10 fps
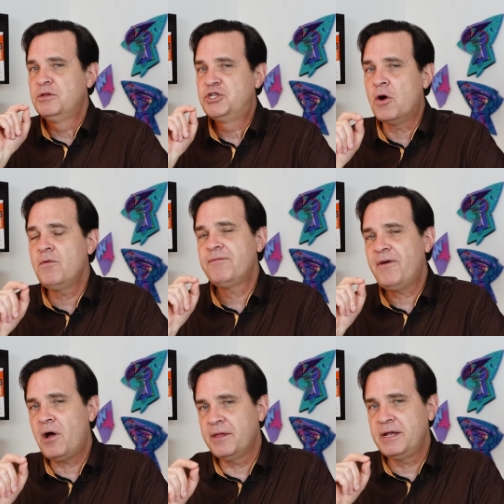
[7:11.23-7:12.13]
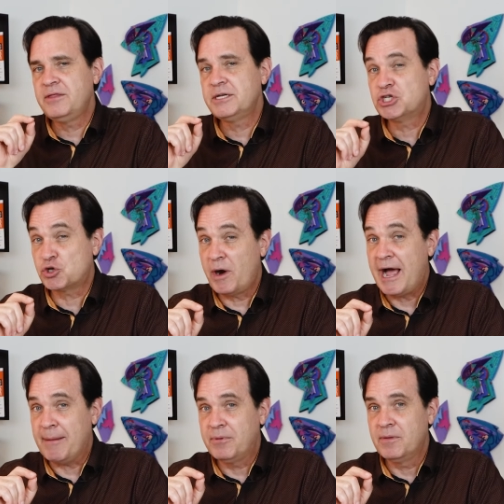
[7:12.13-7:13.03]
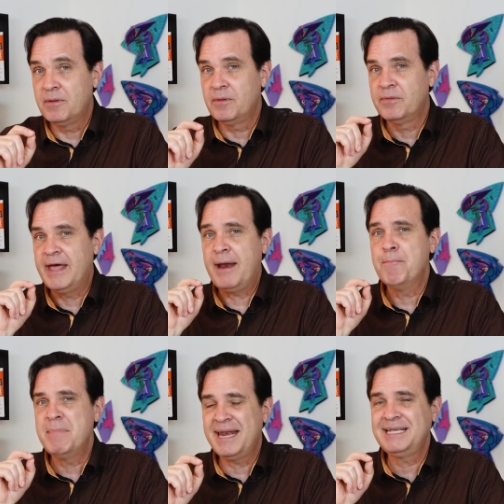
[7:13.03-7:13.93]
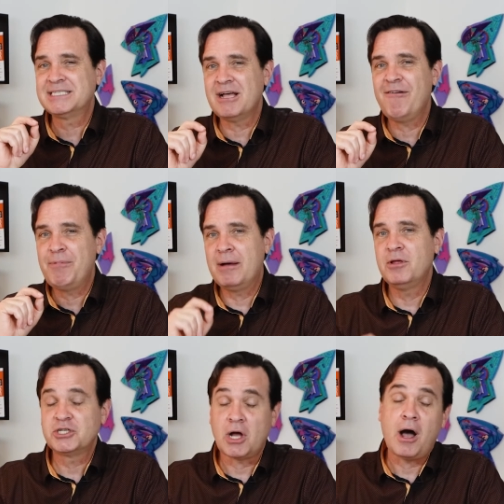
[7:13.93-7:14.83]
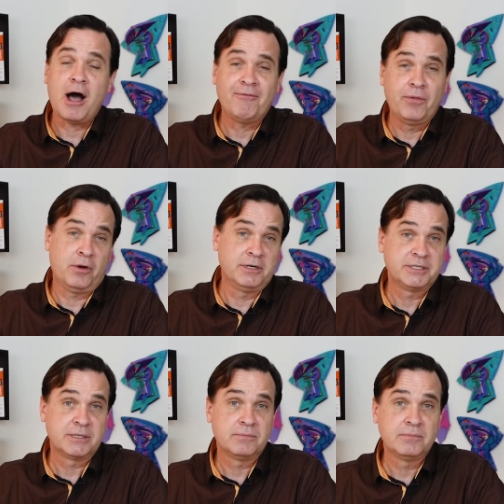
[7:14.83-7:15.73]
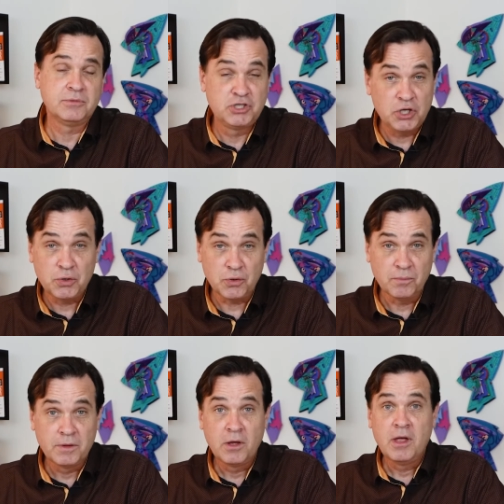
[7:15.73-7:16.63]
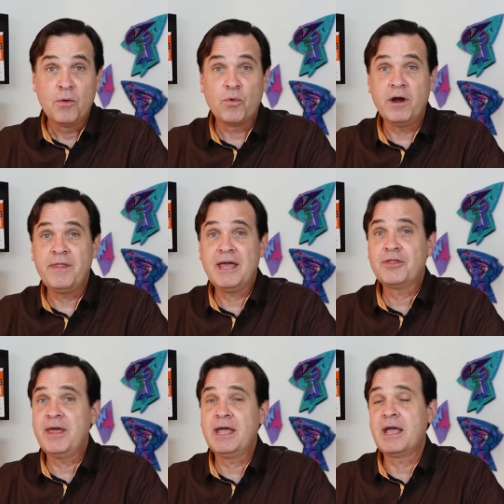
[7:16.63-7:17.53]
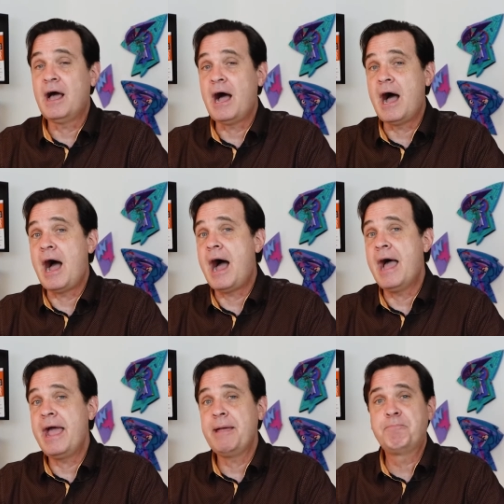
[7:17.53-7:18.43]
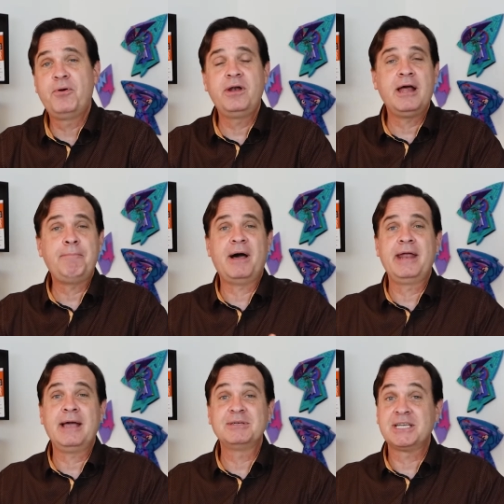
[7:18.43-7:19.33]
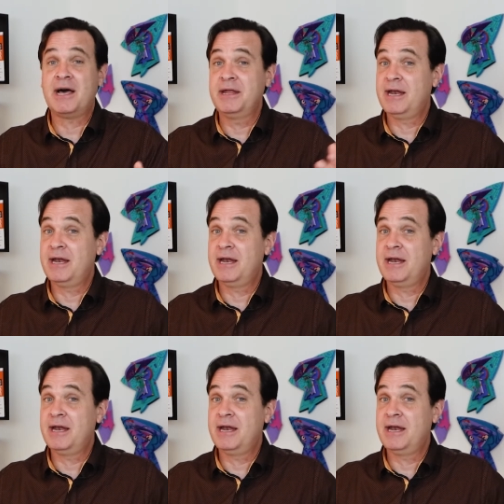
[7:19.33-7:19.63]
Don't fall in the trap that many self published authors do where they think I put it up on Amazon